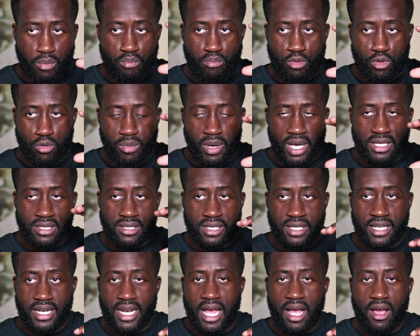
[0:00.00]
you
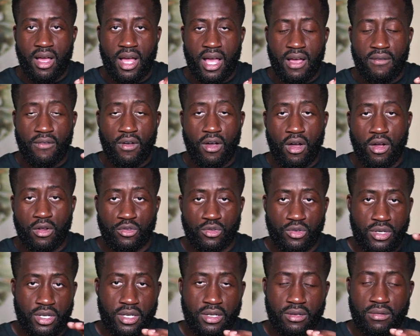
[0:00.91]
basically now have
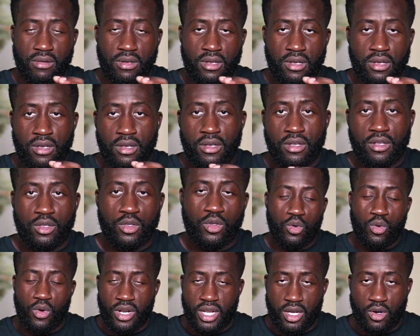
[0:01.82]

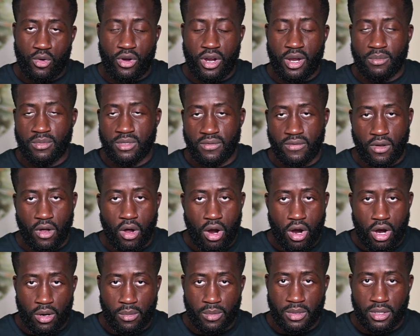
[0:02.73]
120 grams of
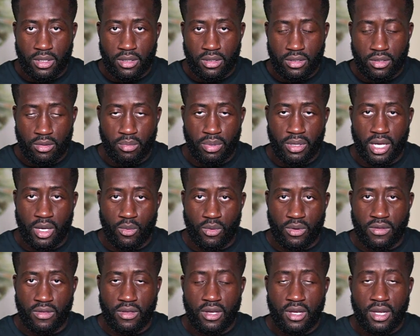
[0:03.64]
carbs to play
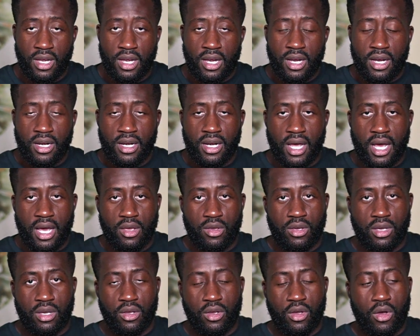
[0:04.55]
with. Now you
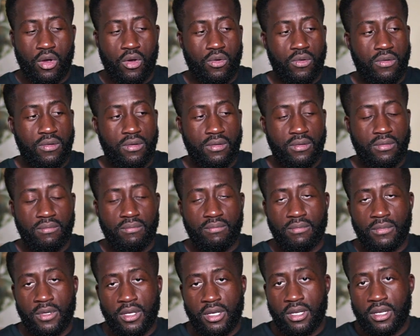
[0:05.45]
can go
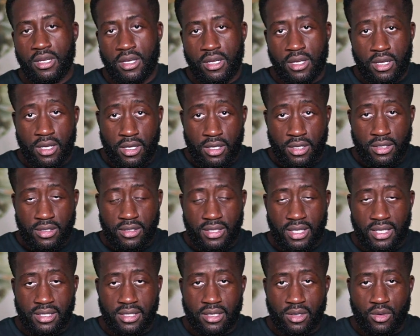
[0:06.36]

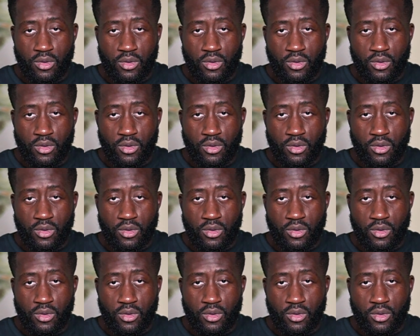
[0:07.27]
60